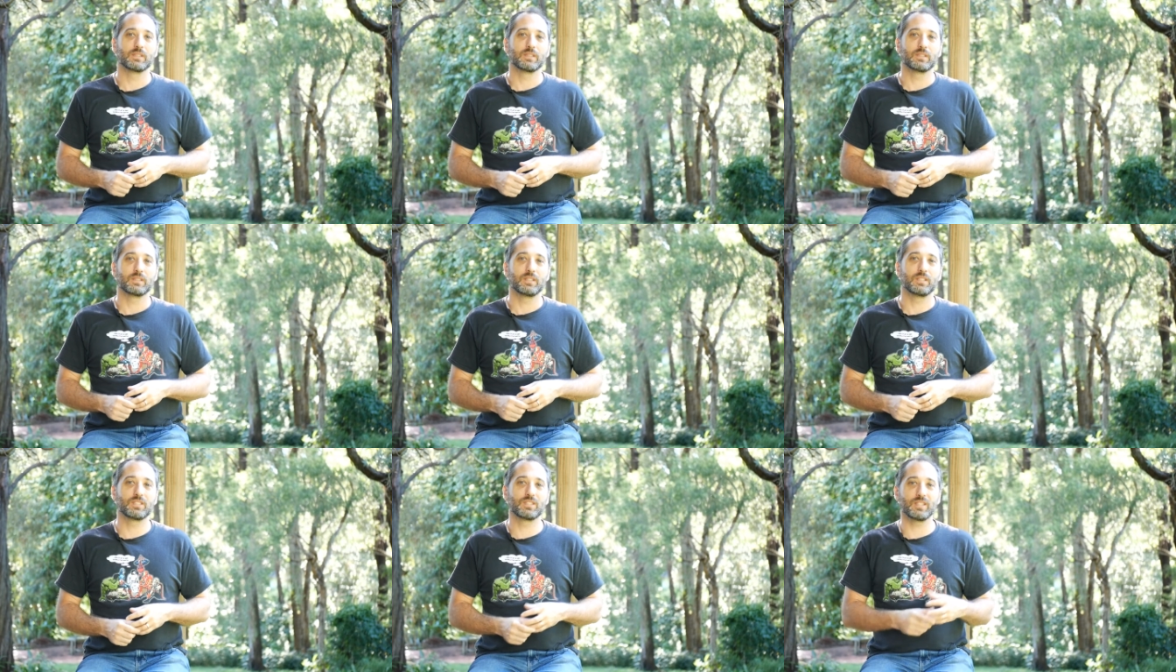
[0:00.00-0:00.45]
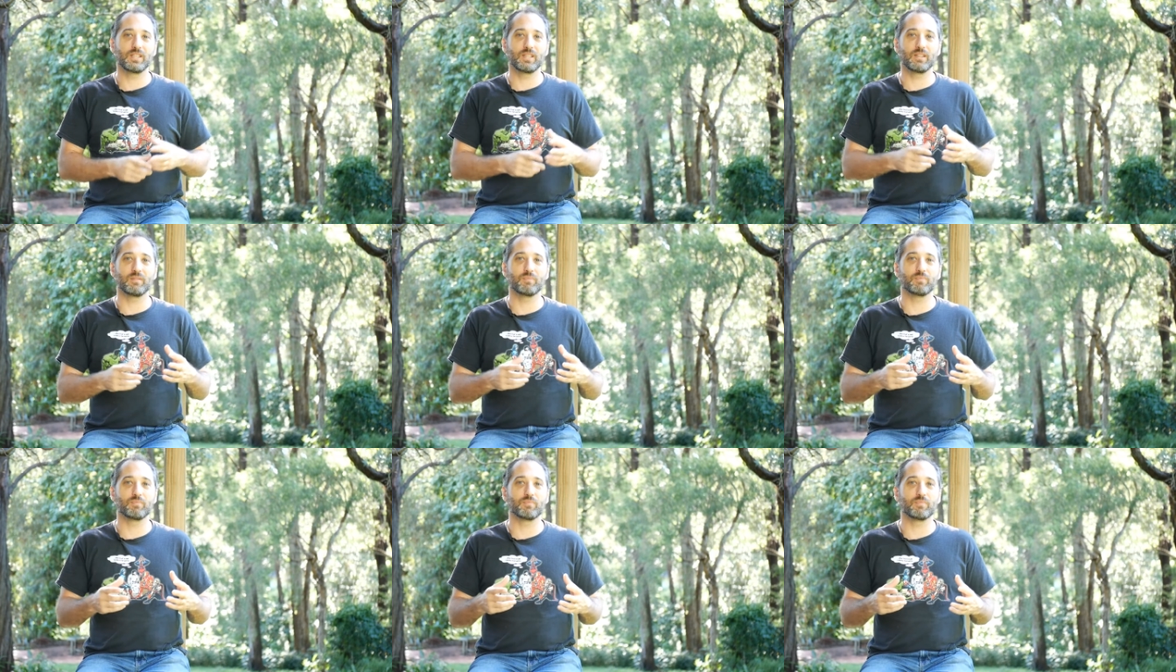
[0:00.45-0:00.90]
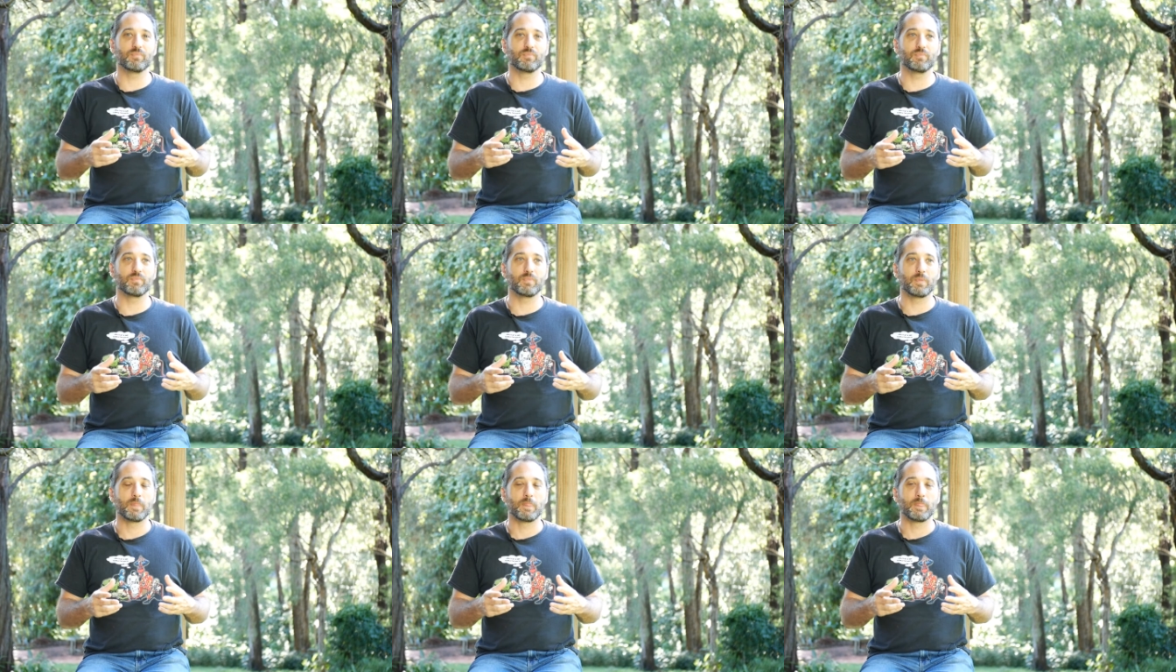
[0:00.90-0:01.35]
You see,
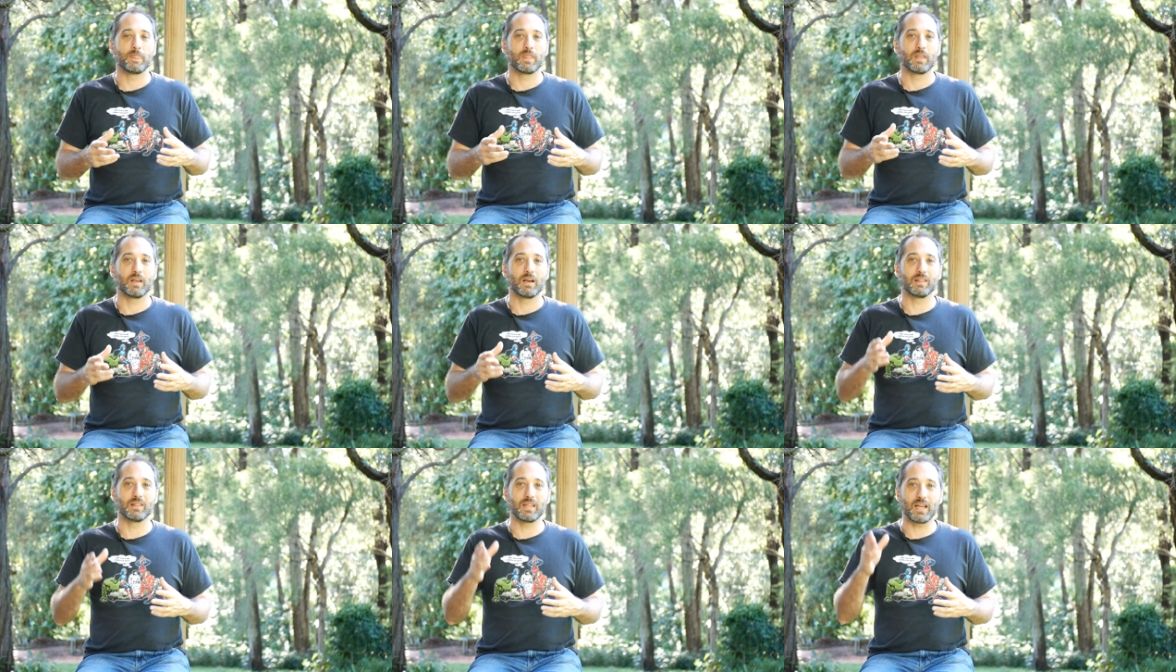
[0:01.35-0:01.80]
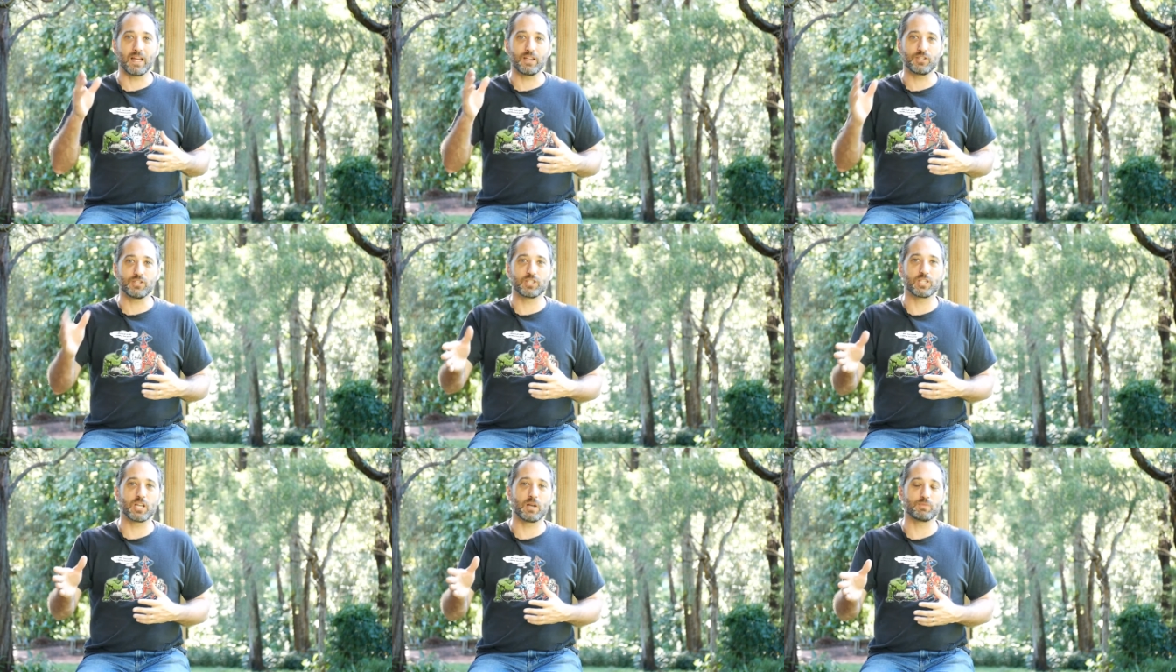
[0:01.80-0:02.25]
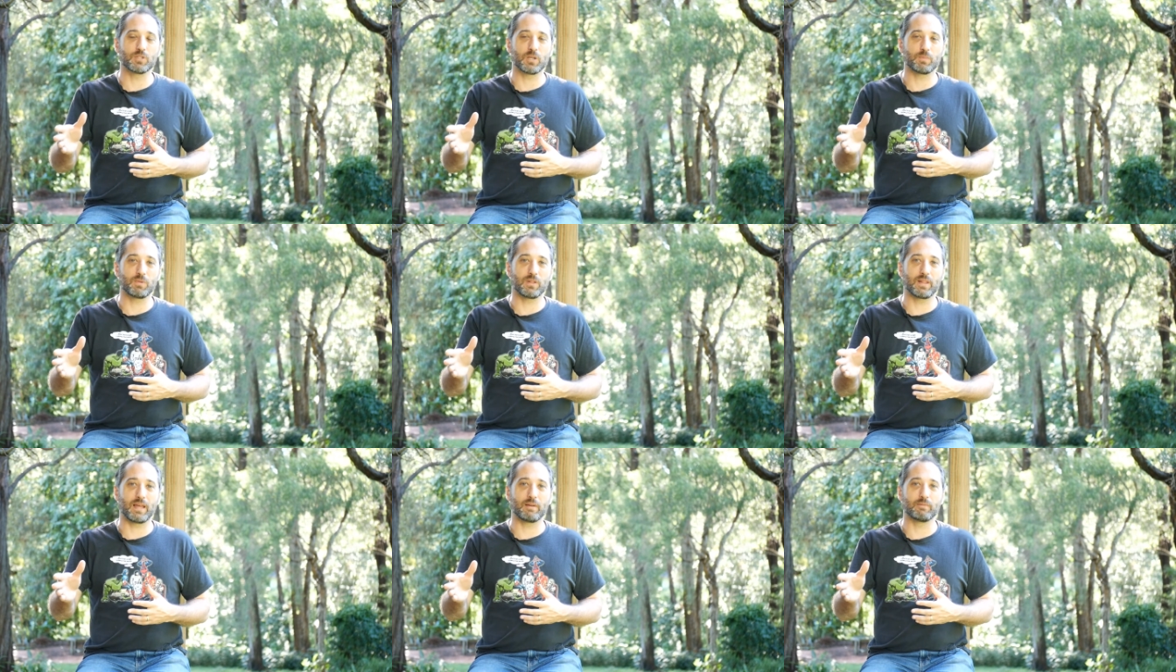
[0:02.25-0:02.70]
Elijah comes
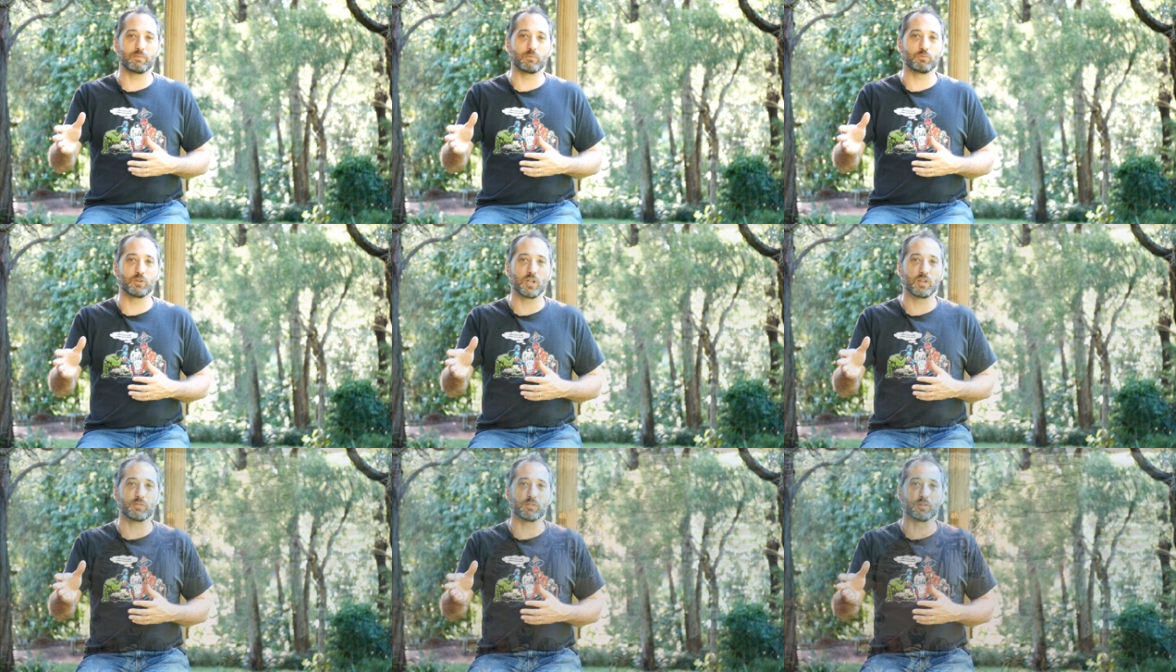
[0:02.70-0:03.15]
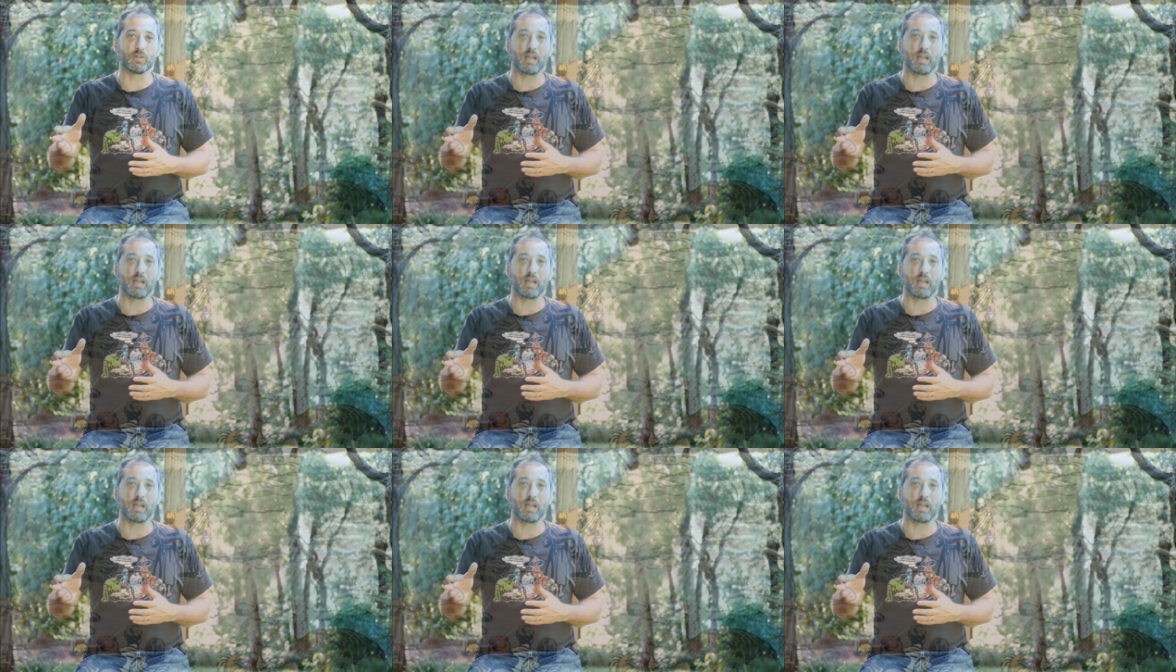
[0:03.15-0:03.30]
up to that river